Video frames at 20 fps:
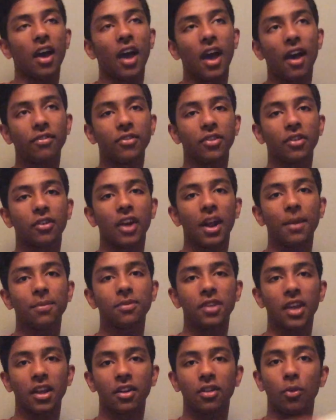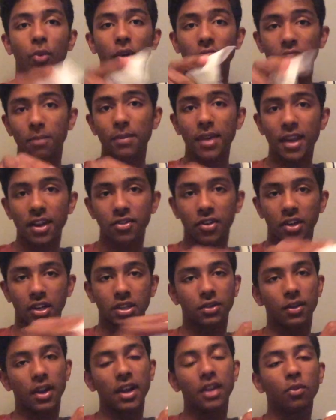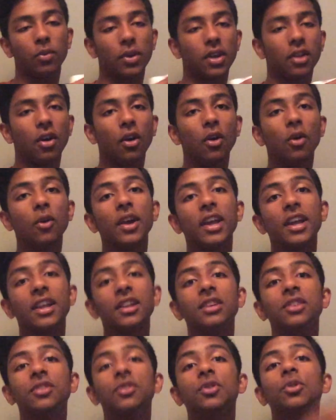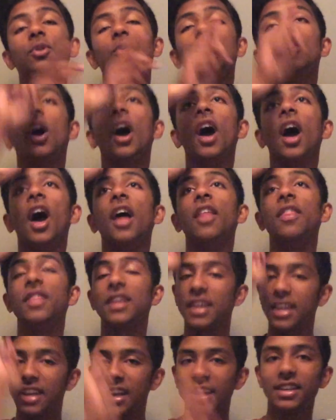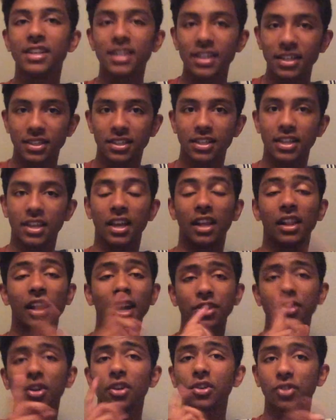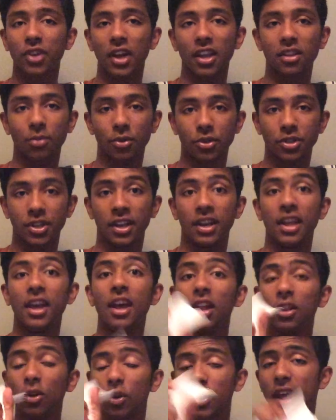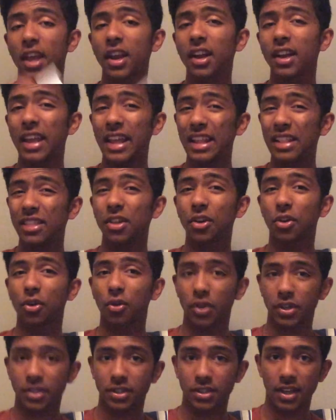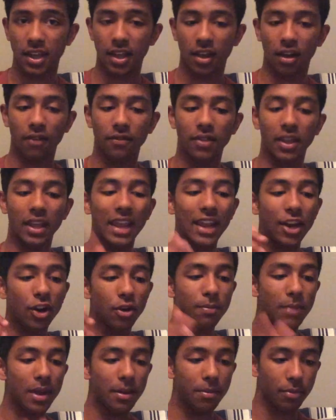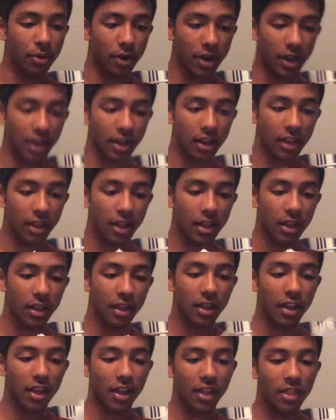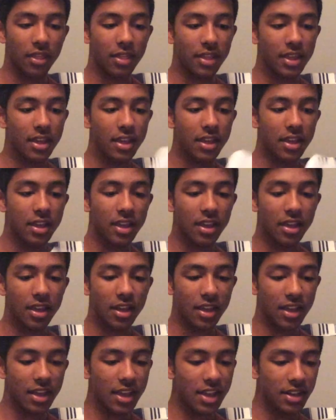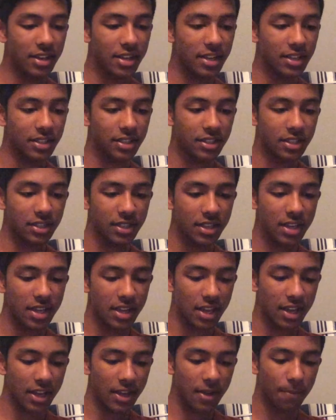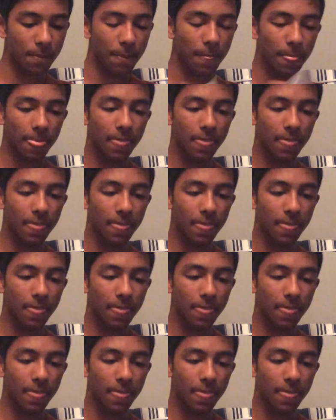after Krebs cycle, we're in the matrix, right? We go into the ETC, electron transport chain, located in the cristae of the inner membrane. The ETC